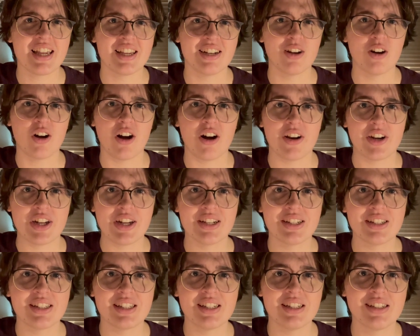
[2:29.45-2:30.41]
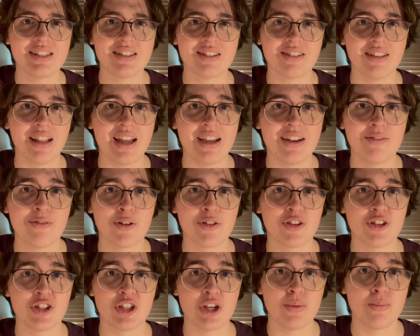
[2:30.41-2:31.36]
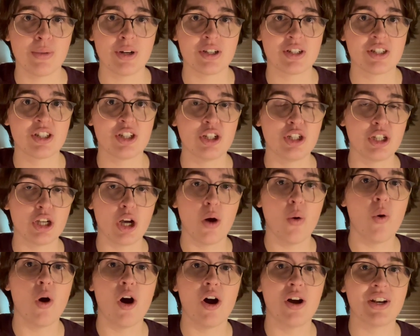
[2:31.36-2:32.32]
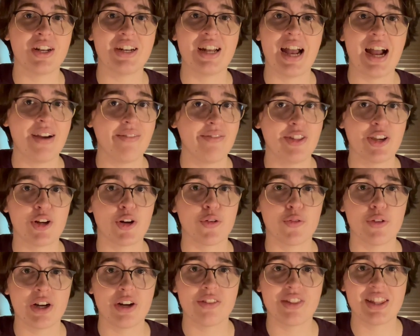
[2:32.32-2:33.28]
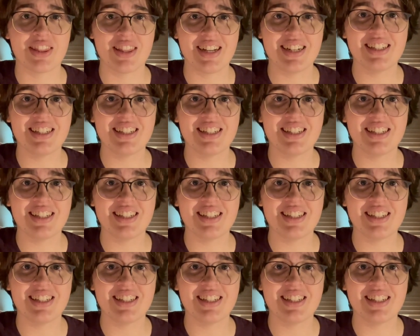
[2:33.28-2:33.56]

in audiences led for the Chipmunks to go on and have the career that they